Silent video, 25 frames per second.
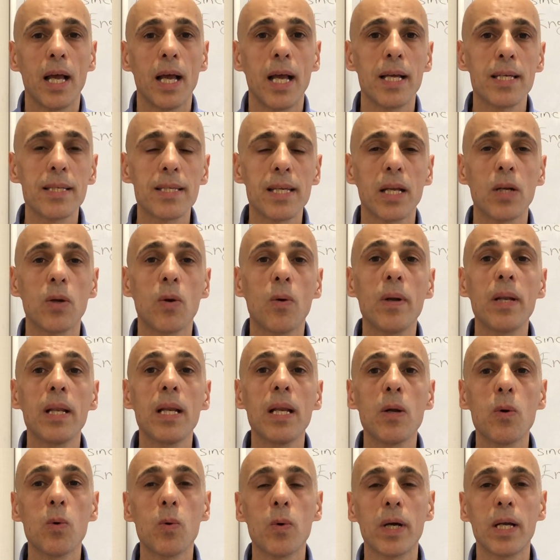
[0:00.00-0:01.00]
as an
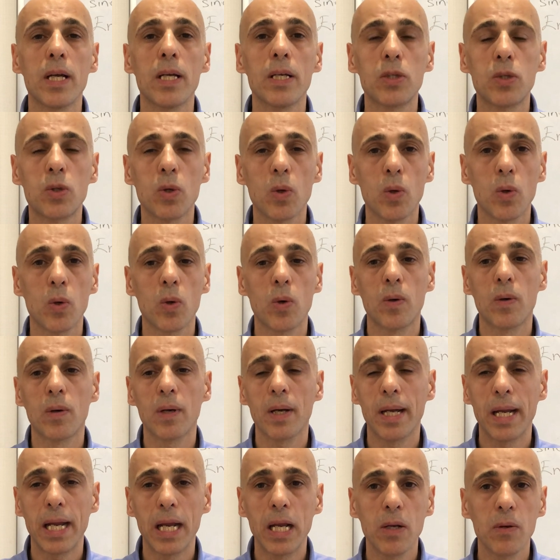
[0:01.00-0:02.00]
only way to
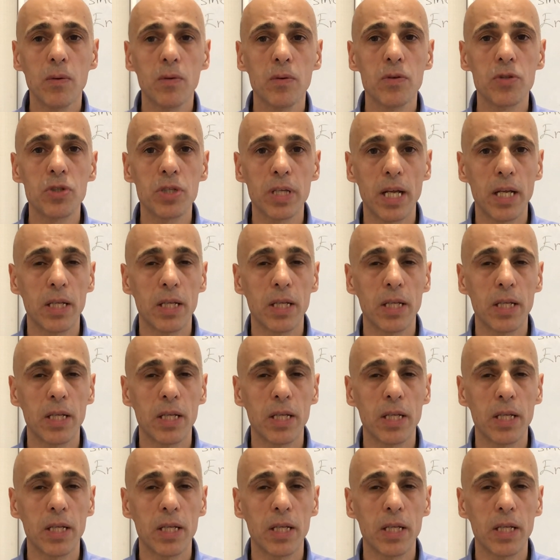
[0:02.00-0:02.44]
learn language